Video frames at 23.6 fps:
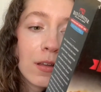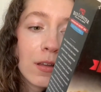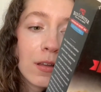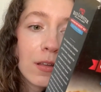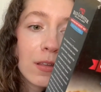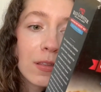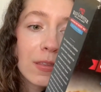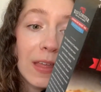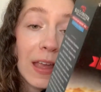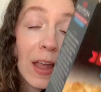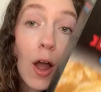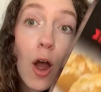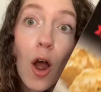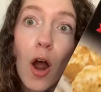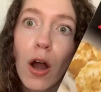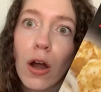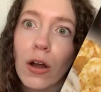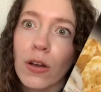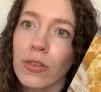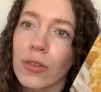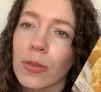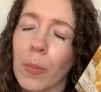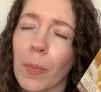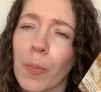They are
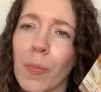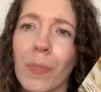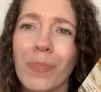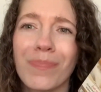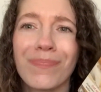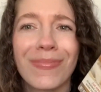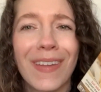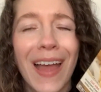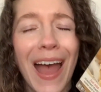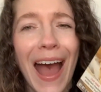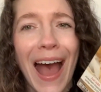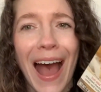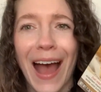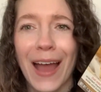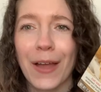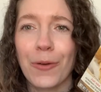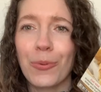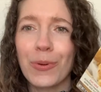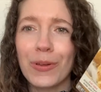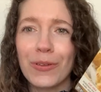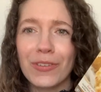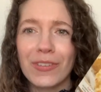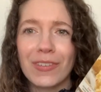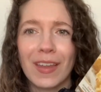I
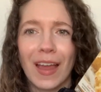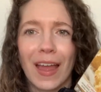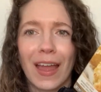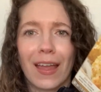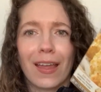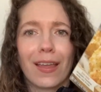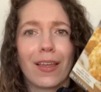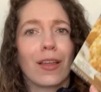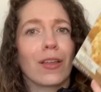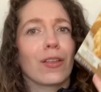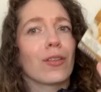will say,